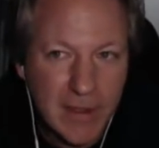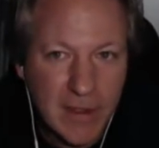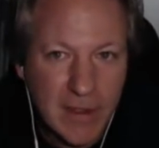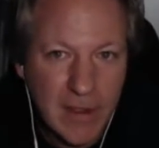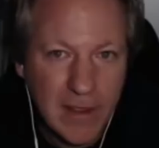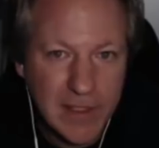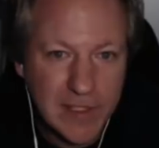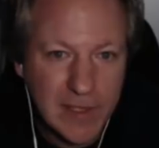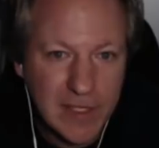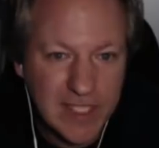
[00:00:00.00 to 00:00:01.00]
is
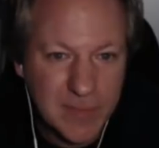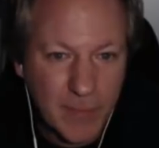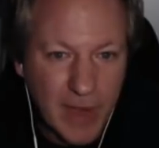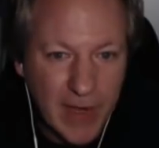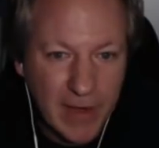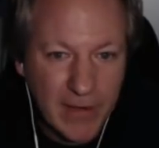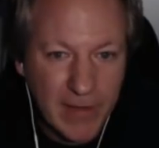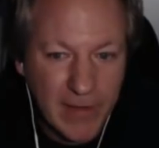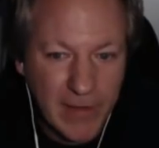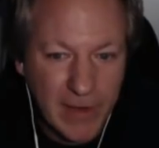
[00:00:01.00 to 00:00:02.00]
a spot that
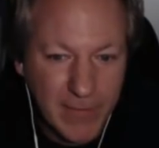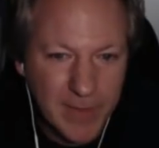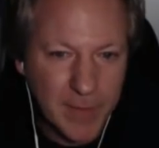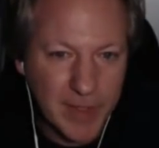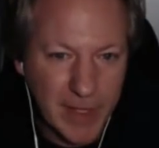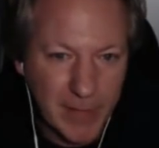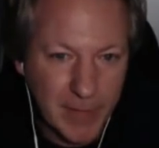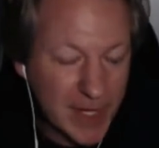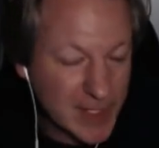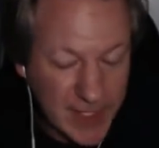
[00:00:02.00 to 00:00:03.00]
they're comfortable in
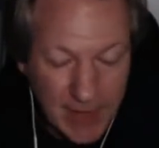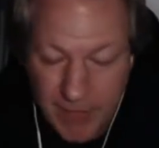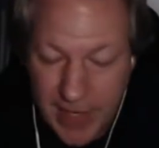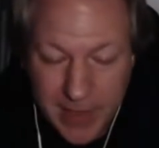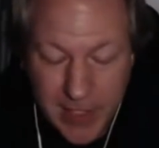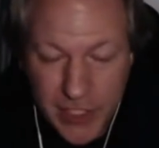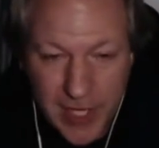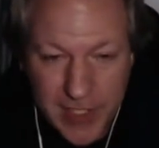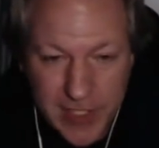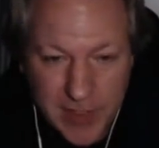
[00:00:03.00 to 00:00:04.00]
because they've had the
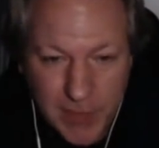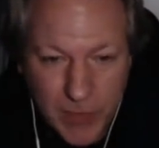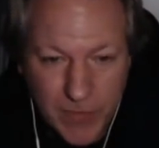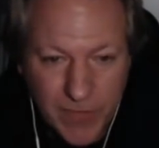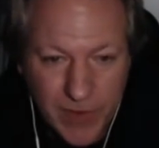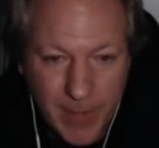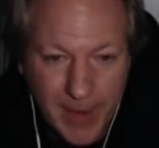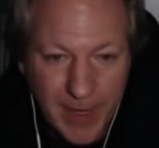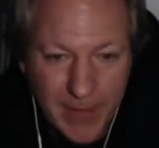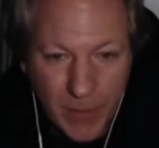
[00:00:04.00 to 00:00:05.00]
chance to move from
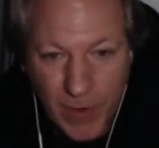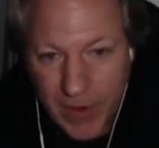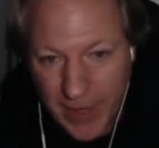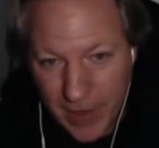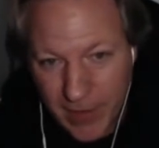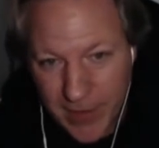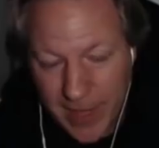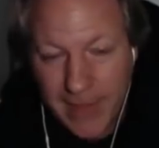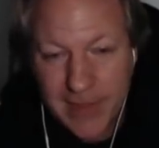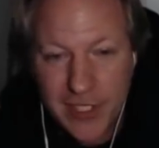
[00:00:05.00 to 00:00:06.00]
it or you know they
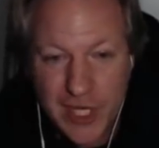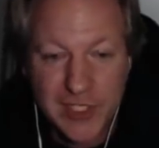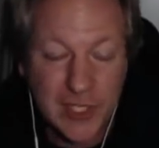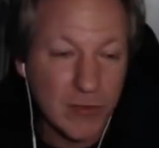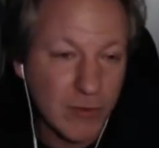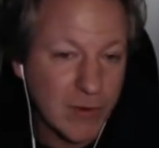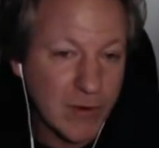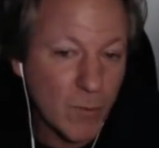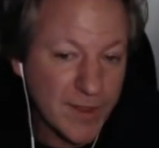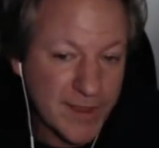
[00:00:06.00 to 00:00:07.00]
had the chance to learn
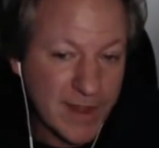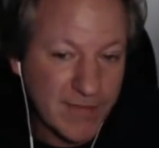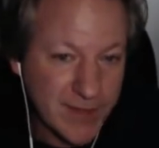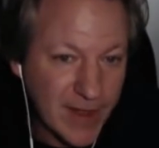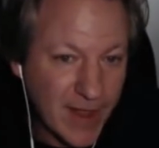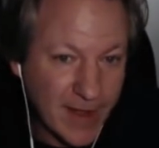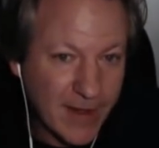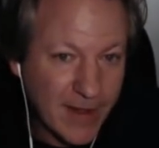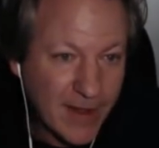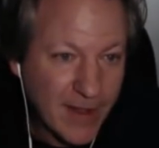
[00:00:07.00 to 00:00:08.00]
what they've done
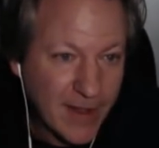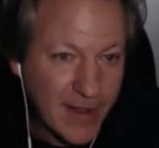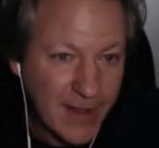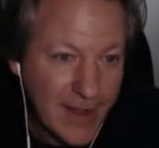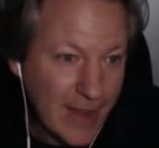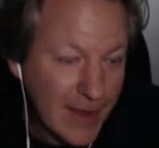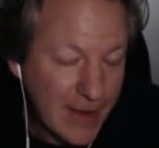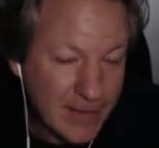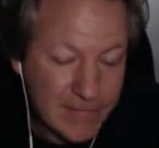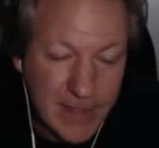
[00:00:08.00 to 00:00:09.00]

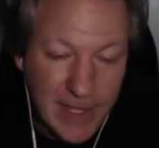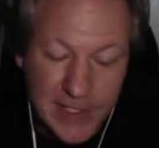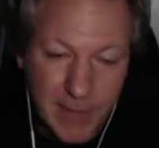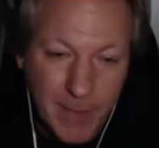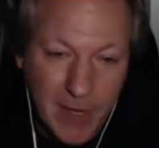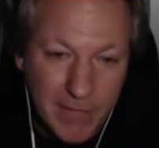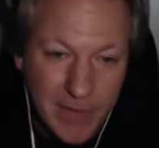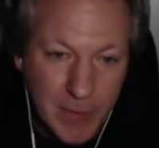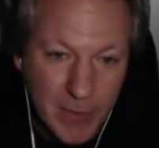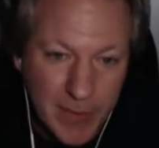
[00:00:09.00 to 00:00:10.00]
and they seem
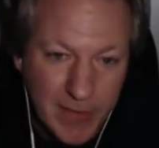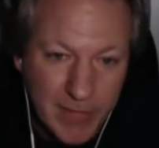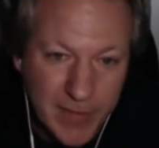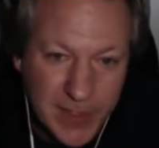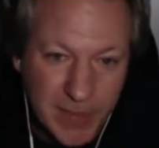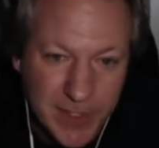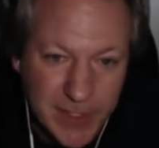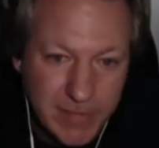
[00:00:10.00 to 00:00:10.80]
comfortable with it for some reason